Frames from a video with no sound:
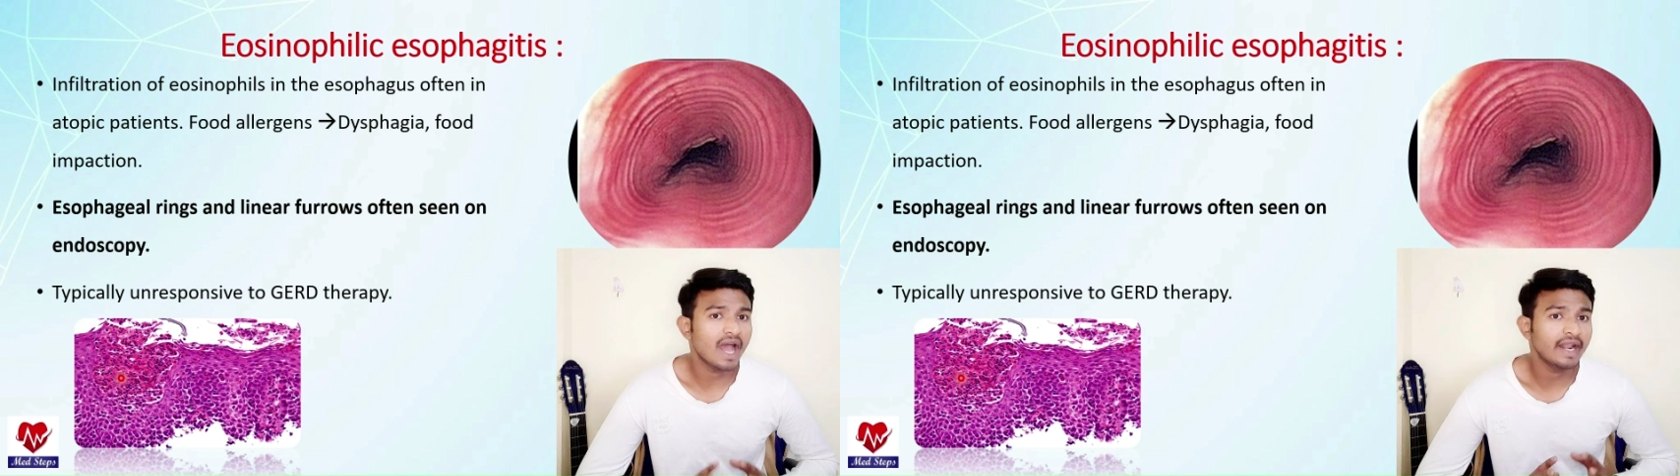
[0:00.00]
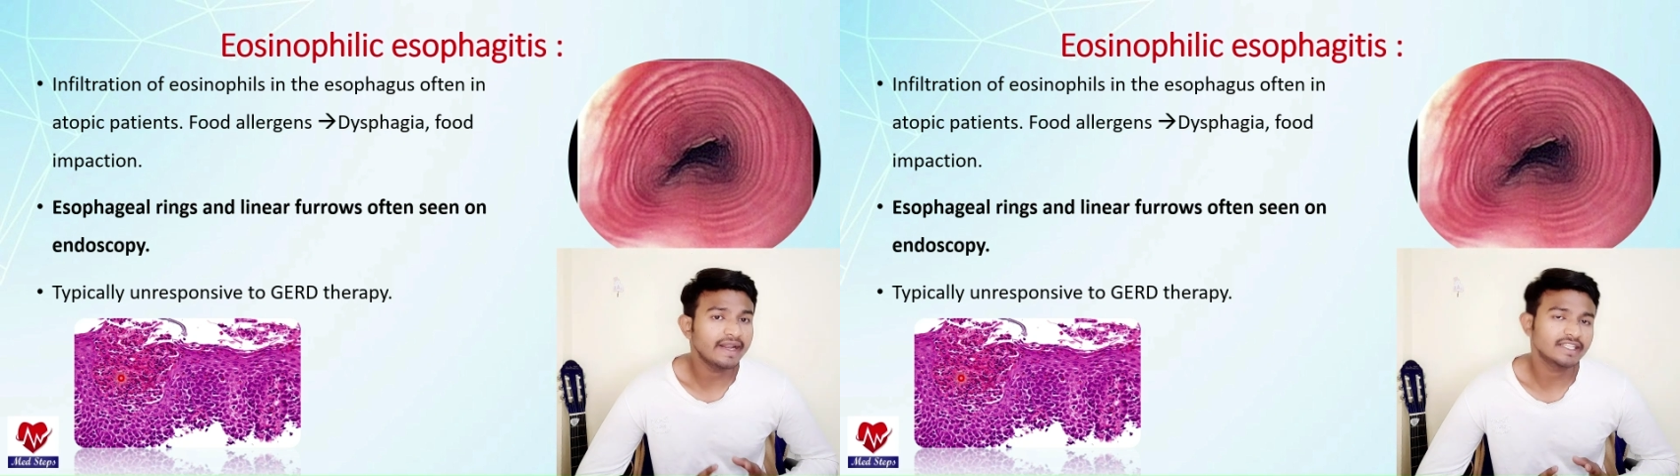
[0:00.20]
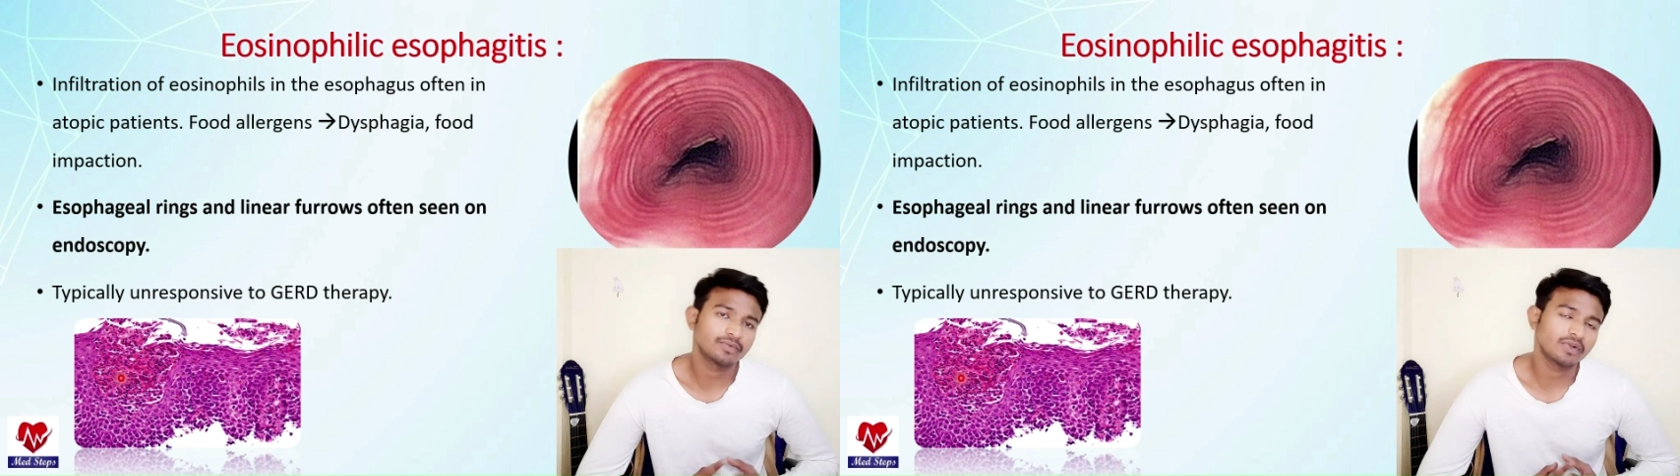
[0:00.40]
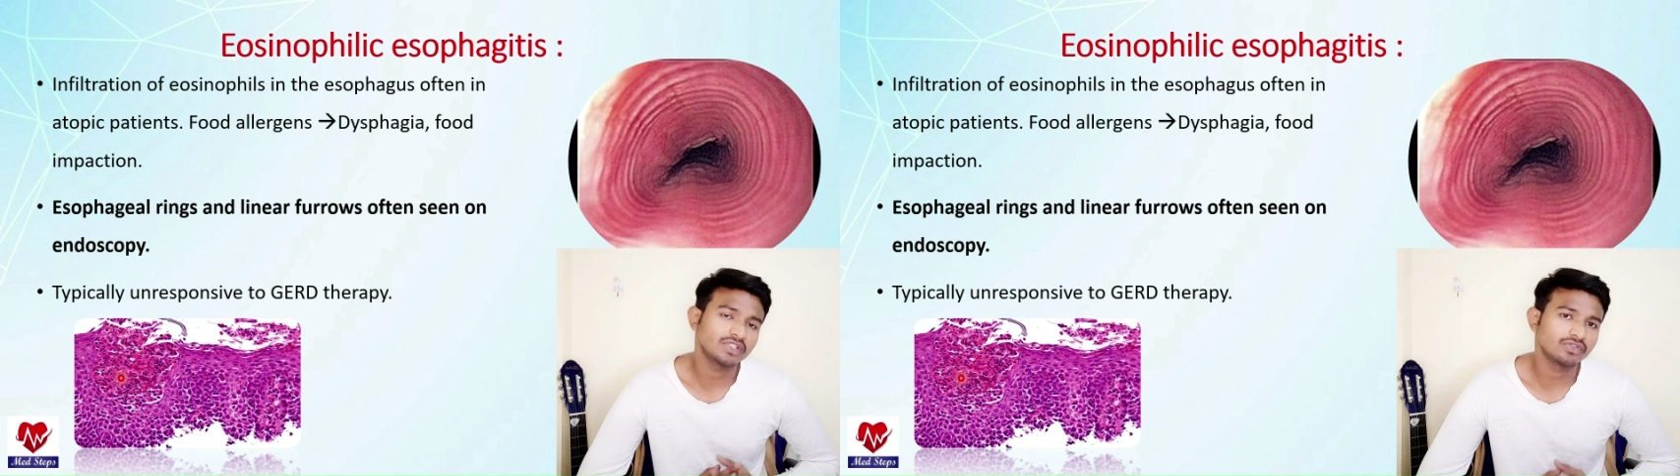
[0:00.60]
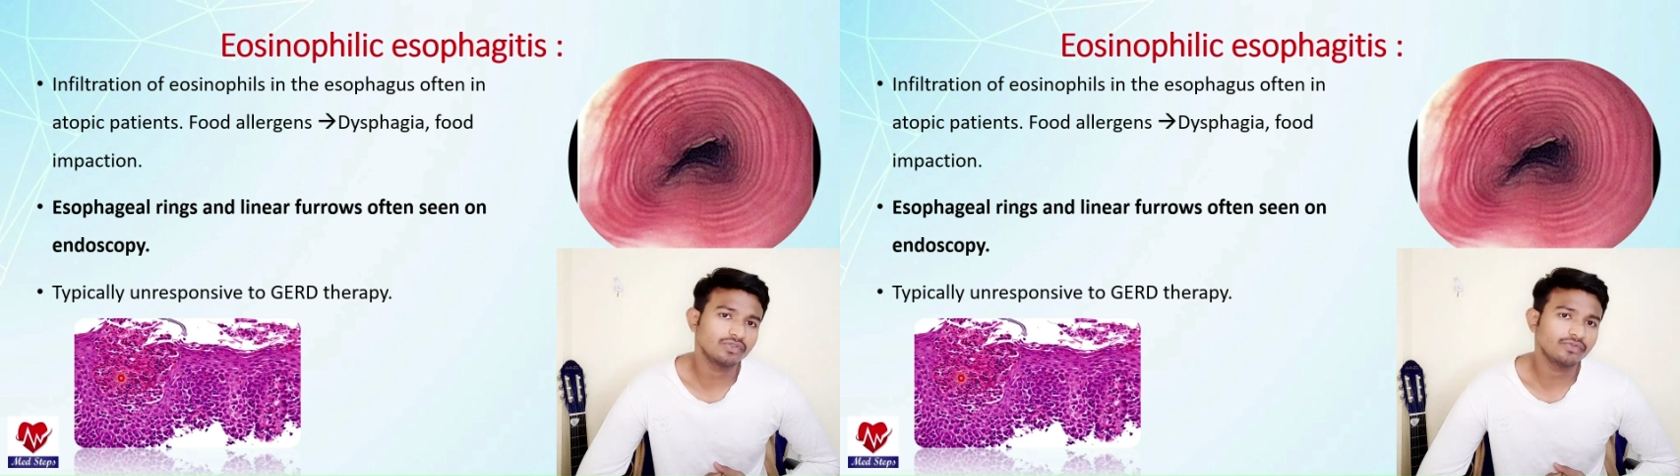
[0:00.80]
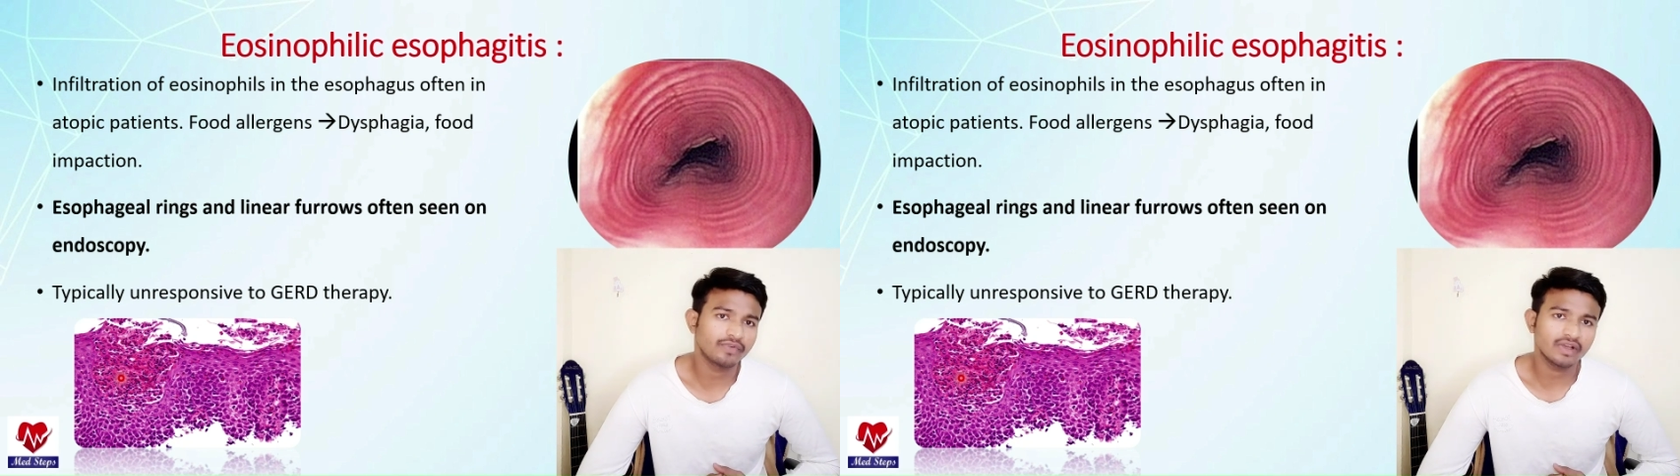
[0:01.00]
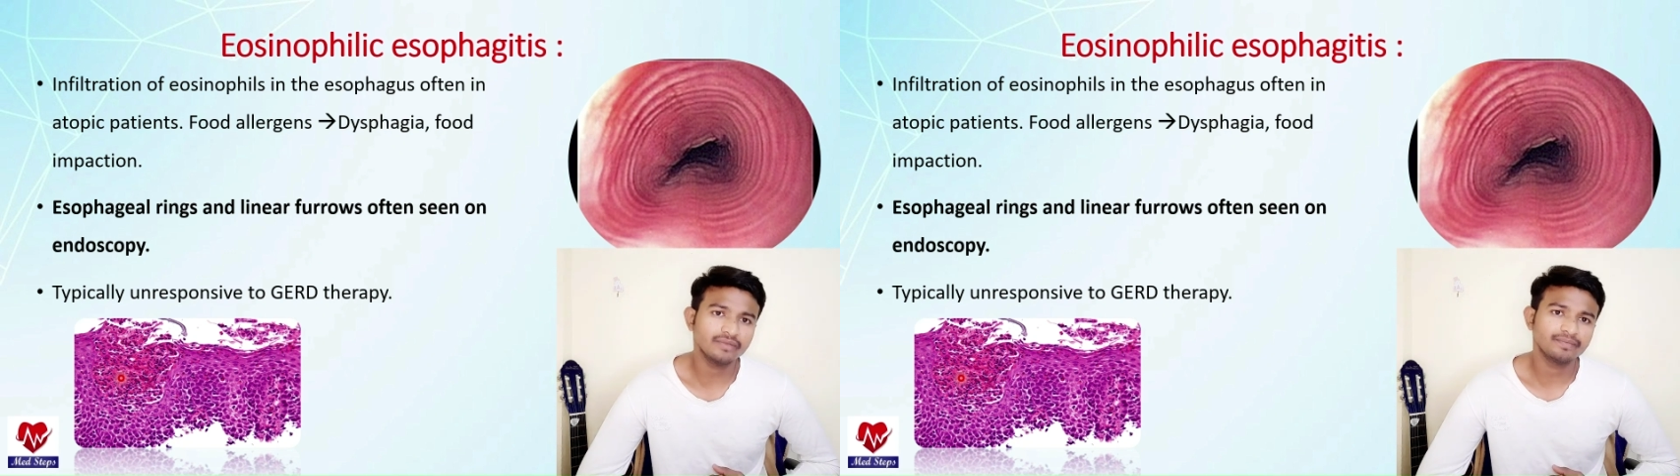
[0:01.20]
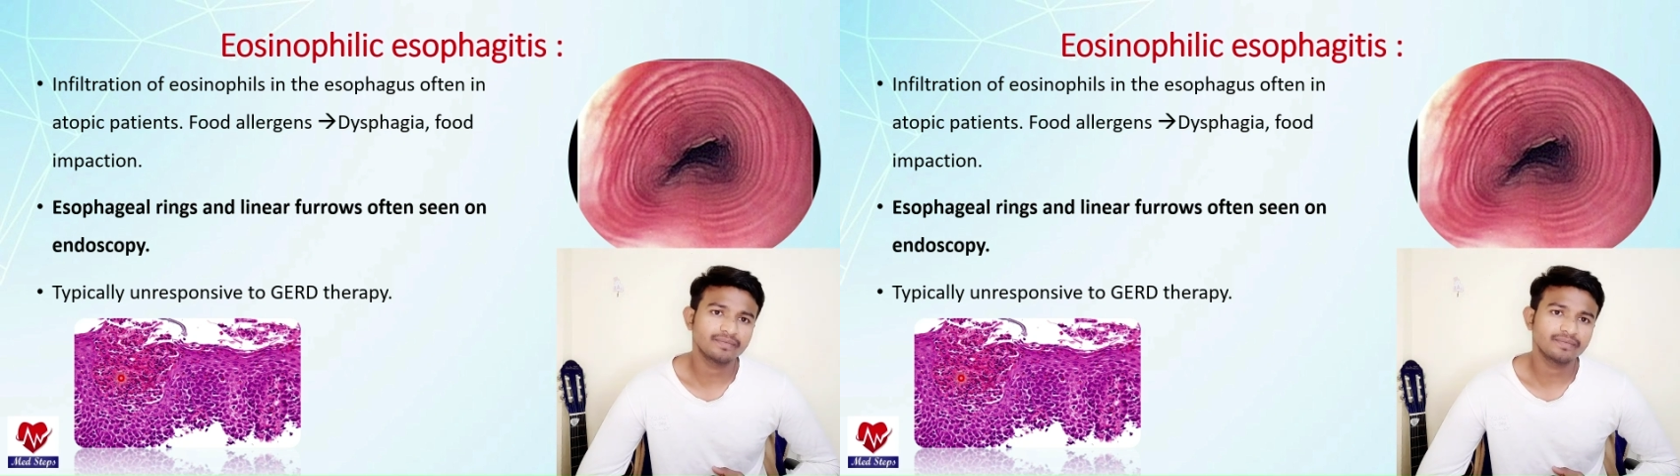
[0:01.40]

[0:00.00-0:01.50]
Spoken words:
unresponsive for